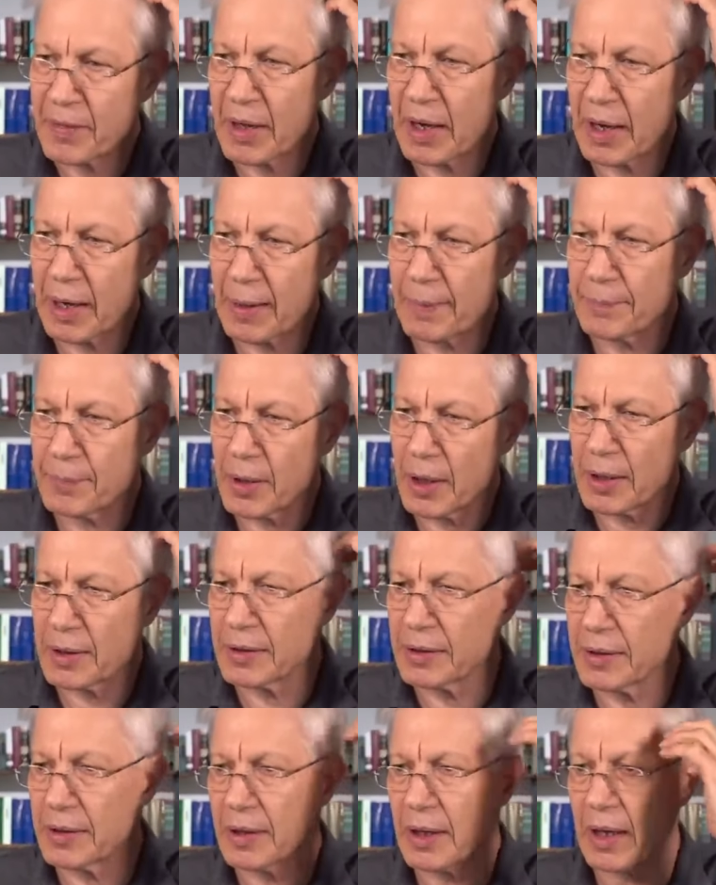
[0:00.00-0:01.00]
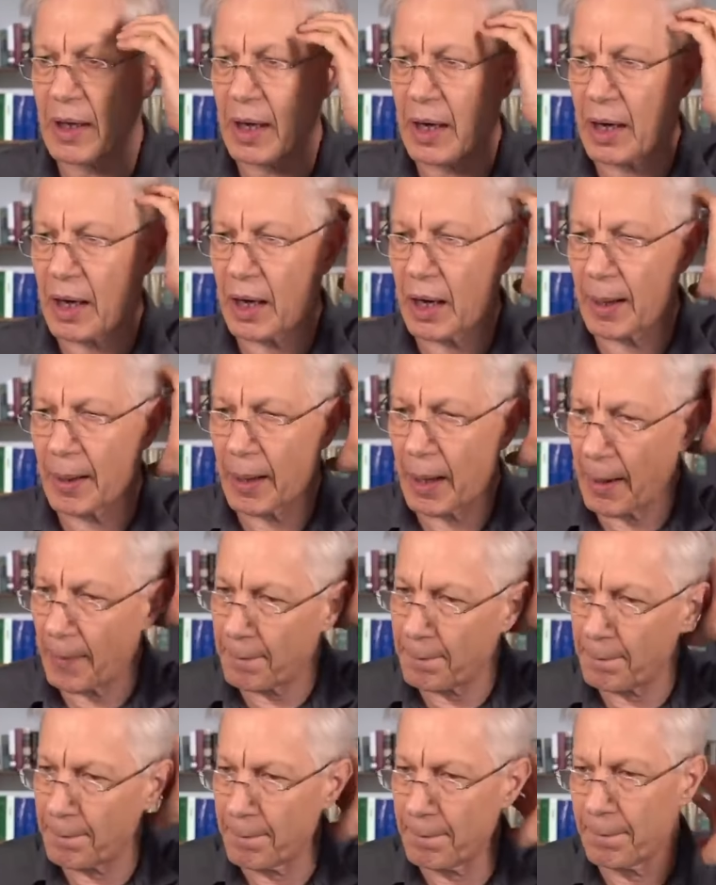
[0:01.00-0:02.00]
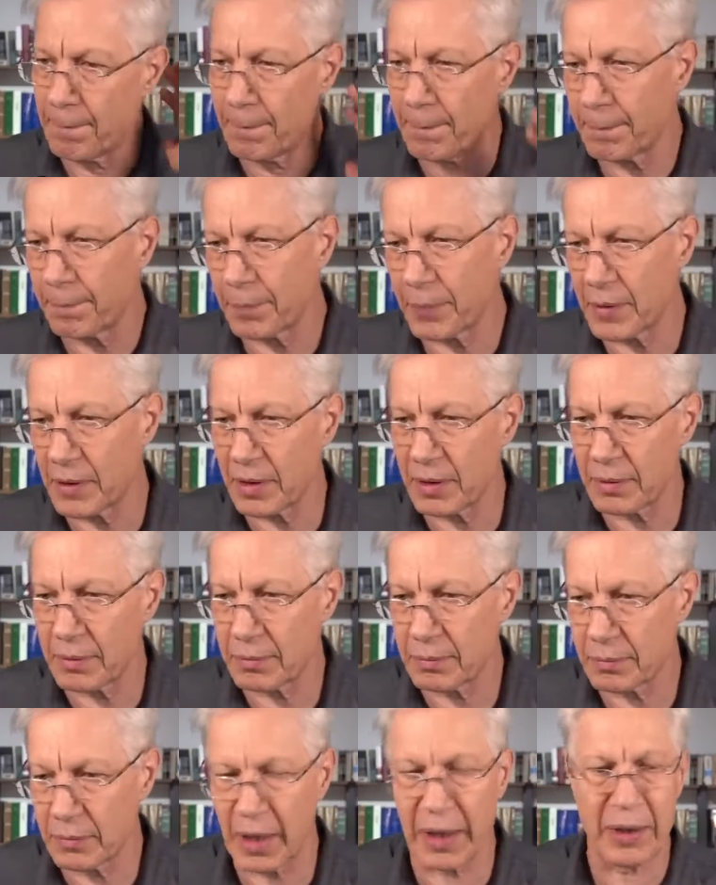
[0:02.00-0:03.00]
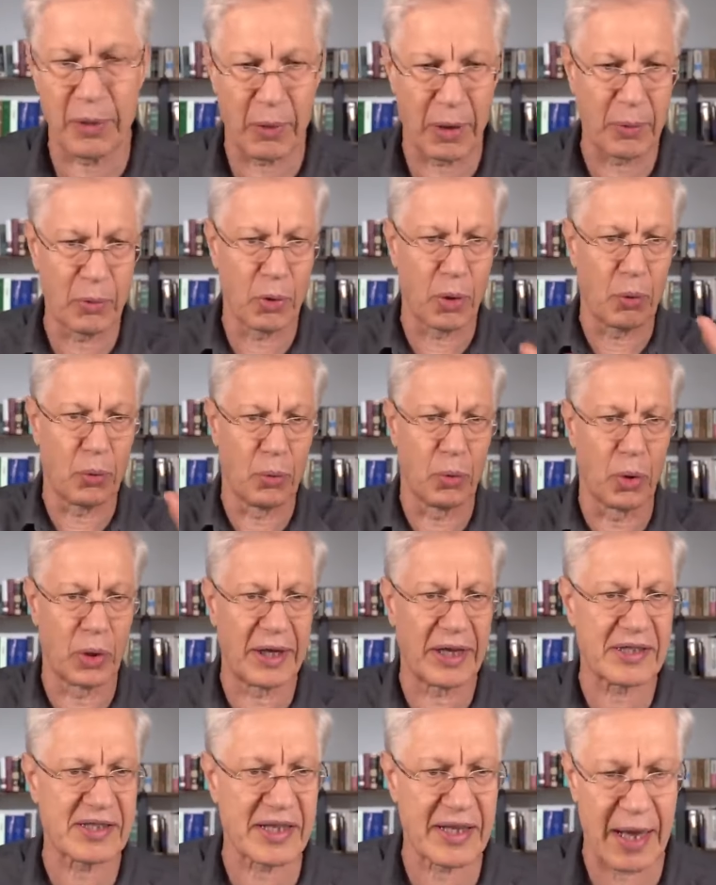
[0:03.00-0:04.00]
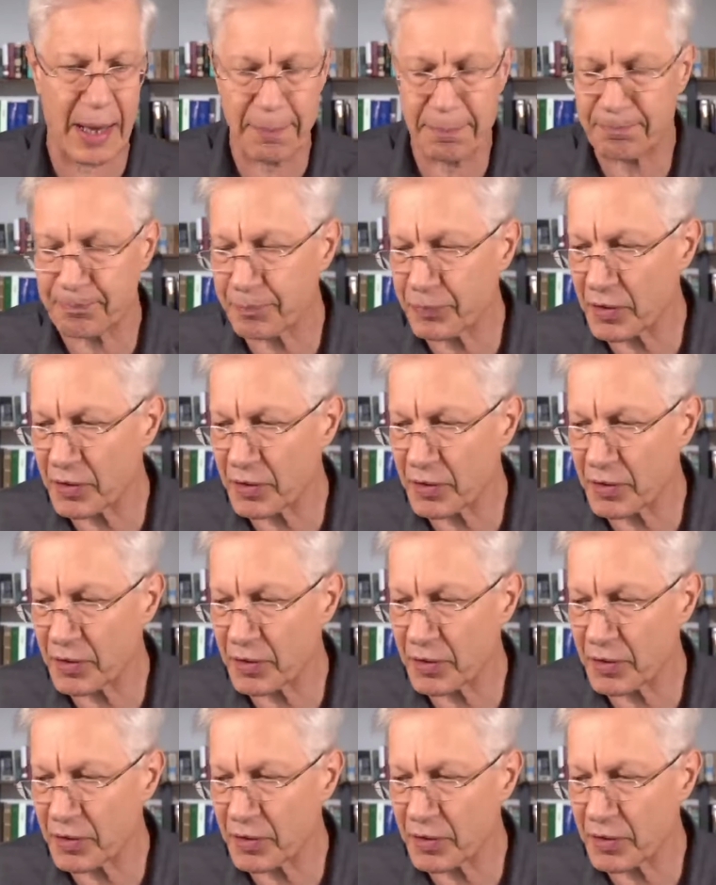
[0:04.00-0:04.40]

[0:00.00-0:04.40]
um, uh, uh, uh, uh anyway, we'll, we'll, get to that.